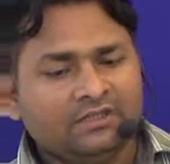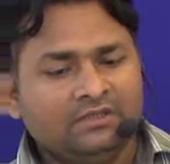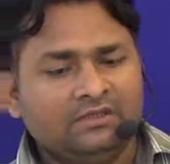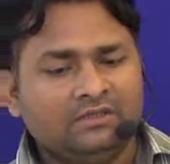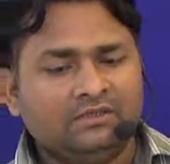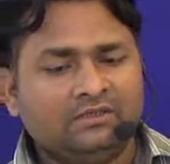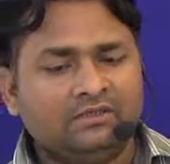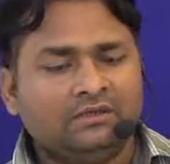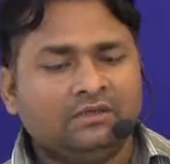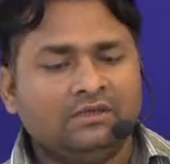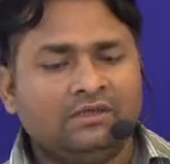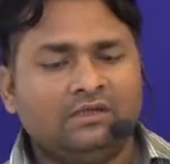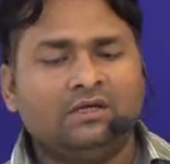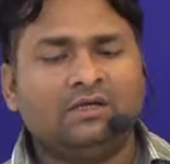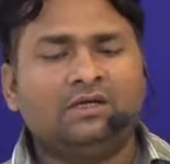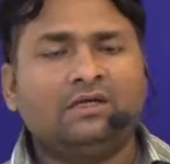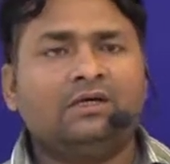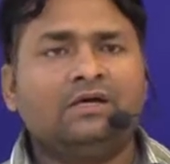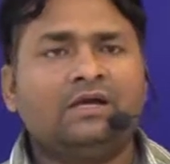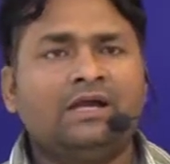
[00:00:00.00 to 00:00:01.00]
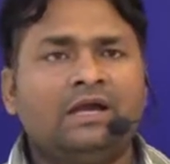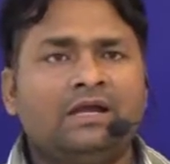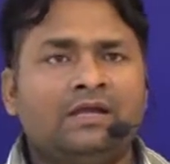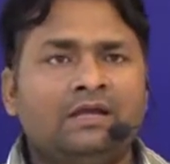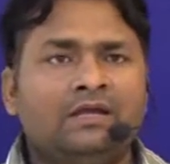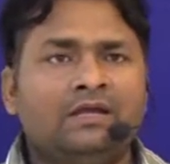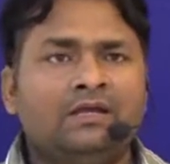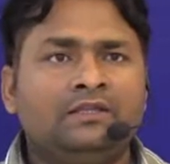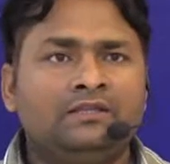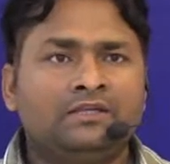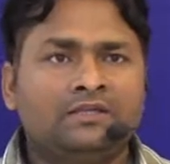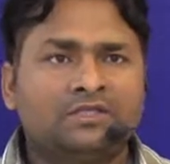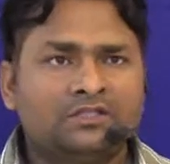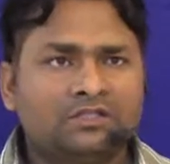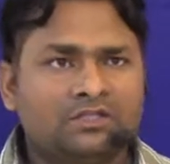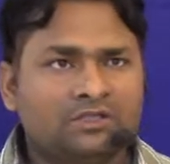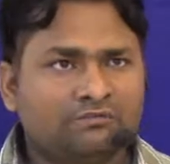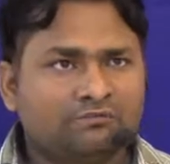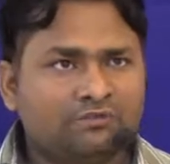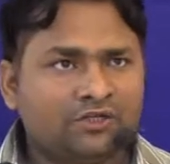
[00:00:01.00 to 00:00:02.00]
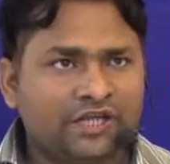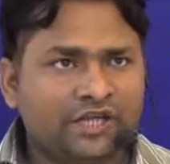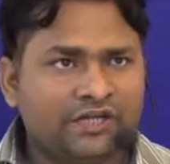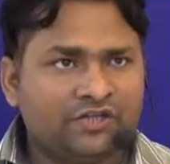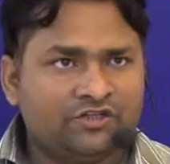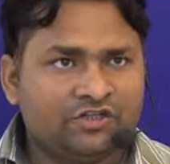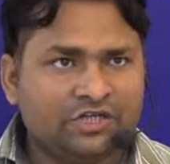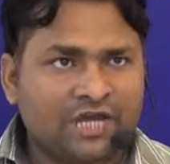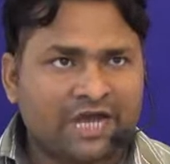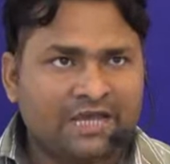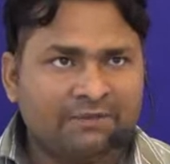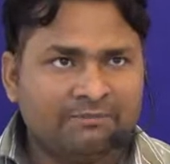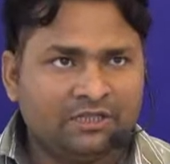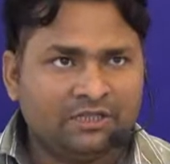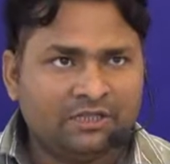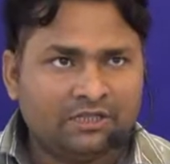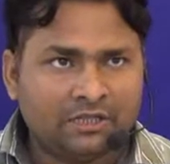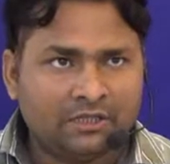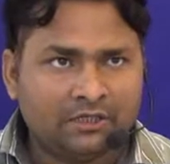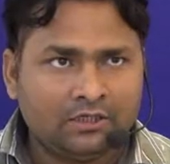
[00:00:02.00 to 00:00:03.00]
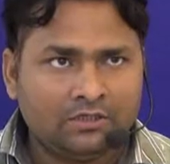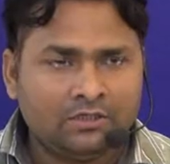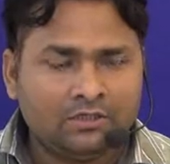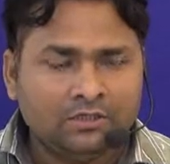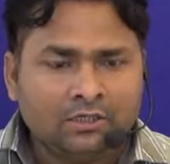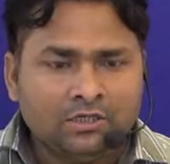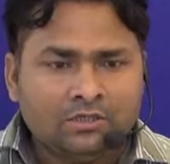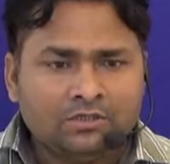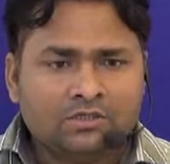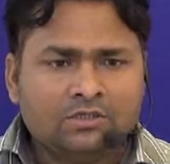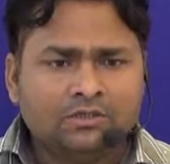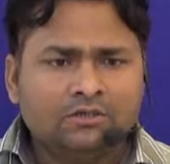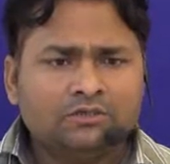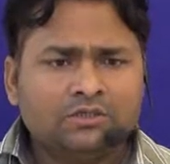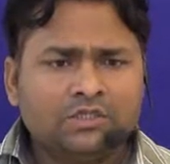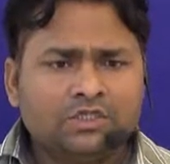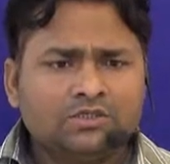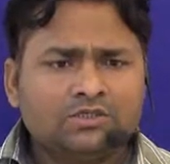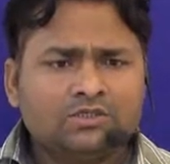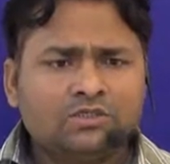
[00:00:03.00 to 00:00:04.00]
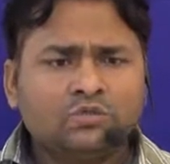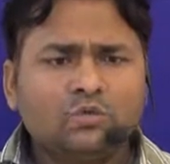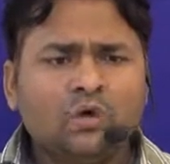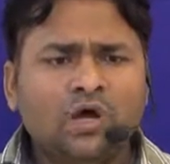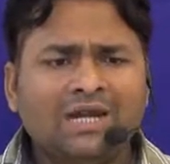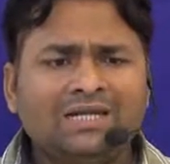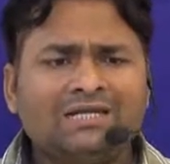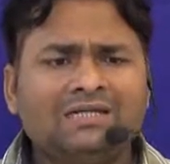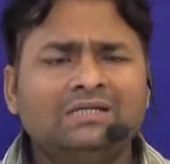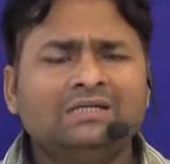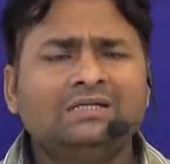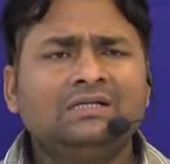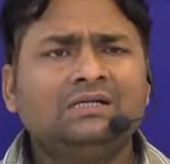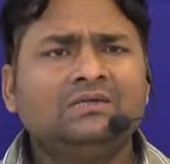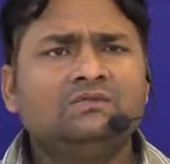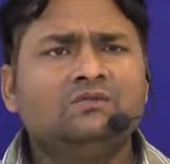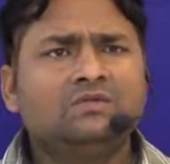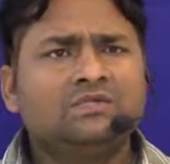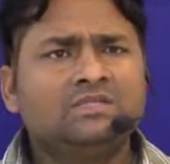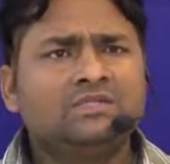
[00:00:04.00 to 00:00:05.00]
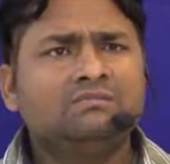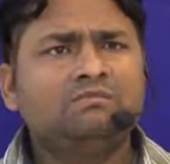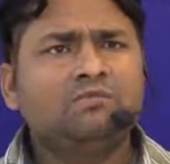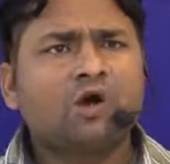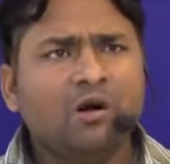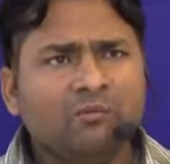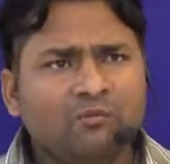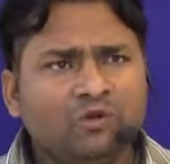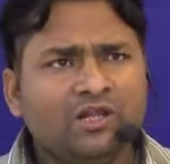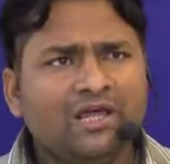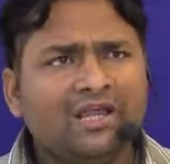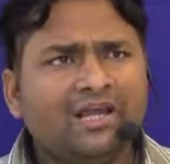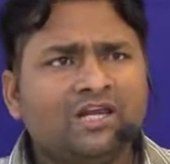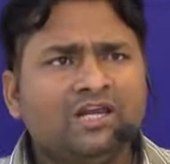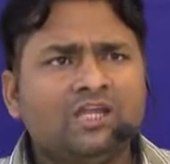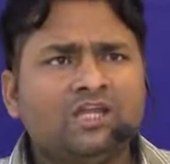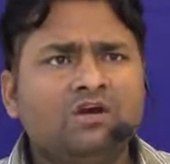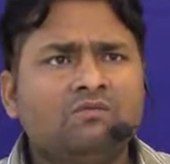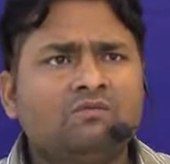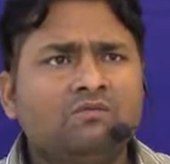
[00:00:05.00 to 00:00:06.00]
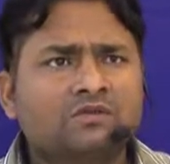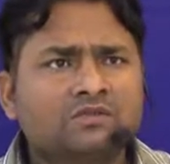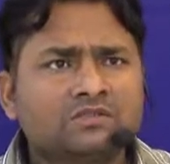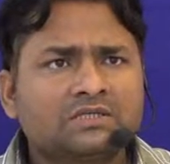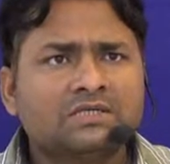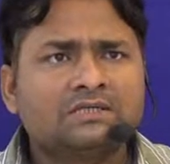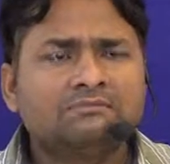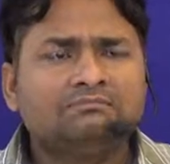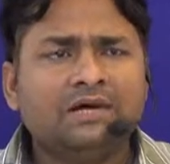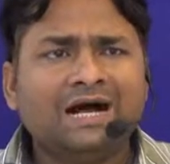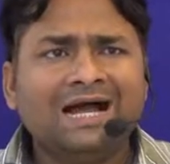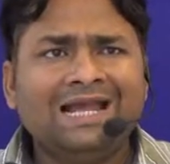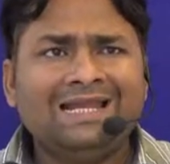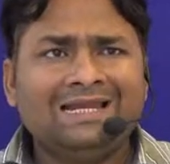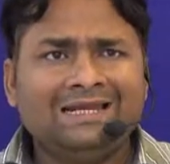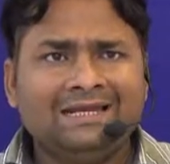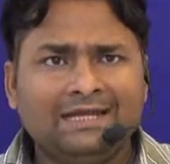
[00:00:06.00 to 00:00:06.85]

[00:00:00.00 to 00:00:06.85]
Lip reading: in the contemporary time in London. So this is what was the popularity of Oscar Wilde